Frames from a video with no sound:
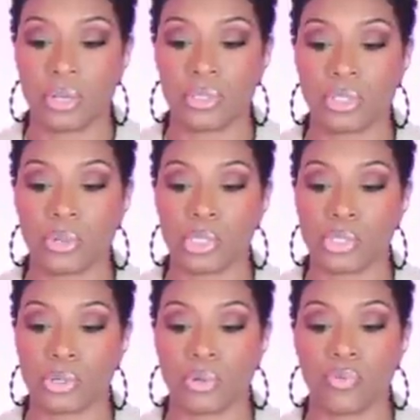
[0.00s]
also a
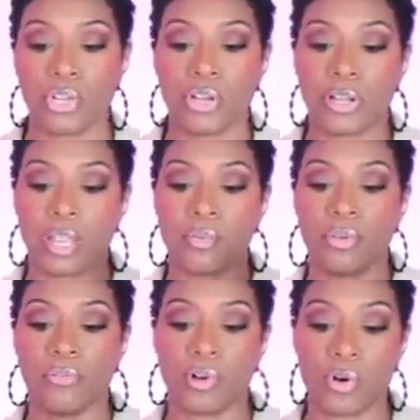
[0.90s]
shirt over here at
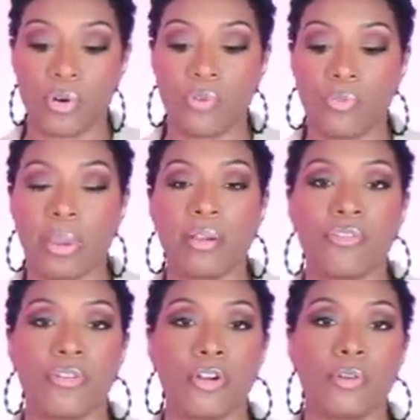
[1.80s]
Revolve by a
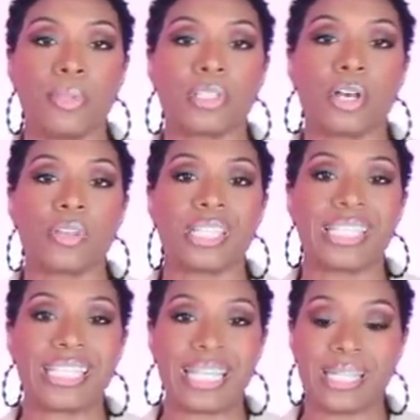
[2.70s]
firm. It's called the
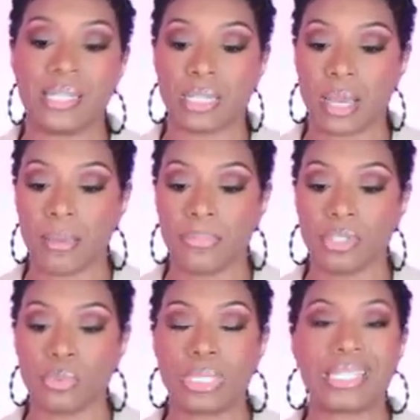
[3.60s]
Zadie top.
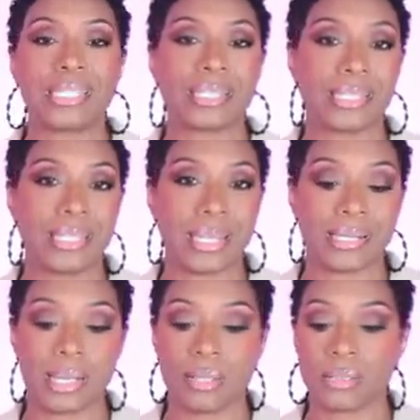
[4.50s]
This one is
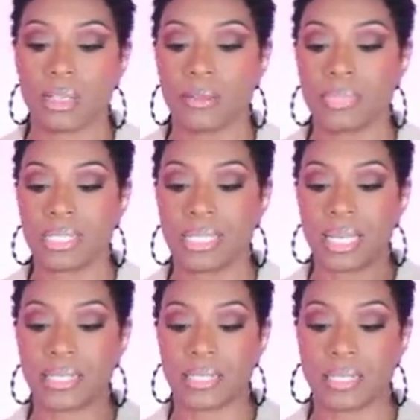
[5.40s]
$68, comes in
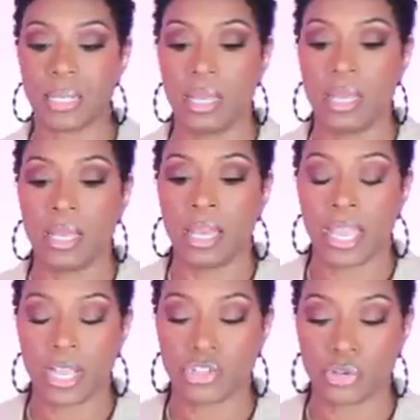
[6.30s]
sizes
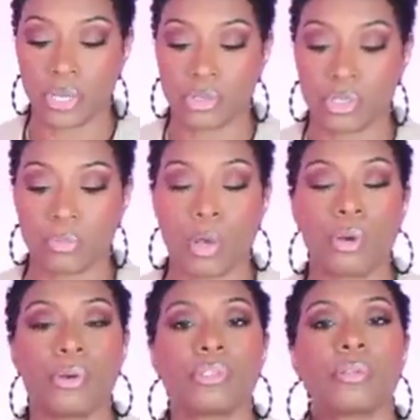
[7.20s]
extra, extra
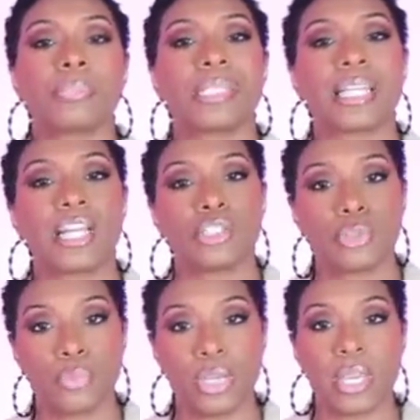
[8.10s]
small, goes up to size
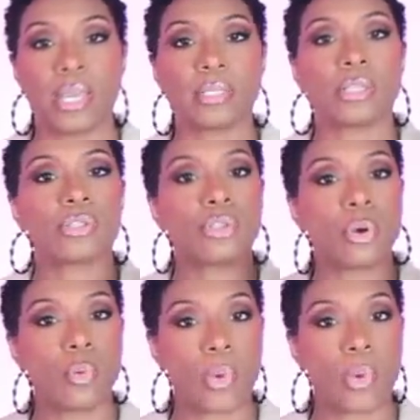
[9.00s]
3X, so a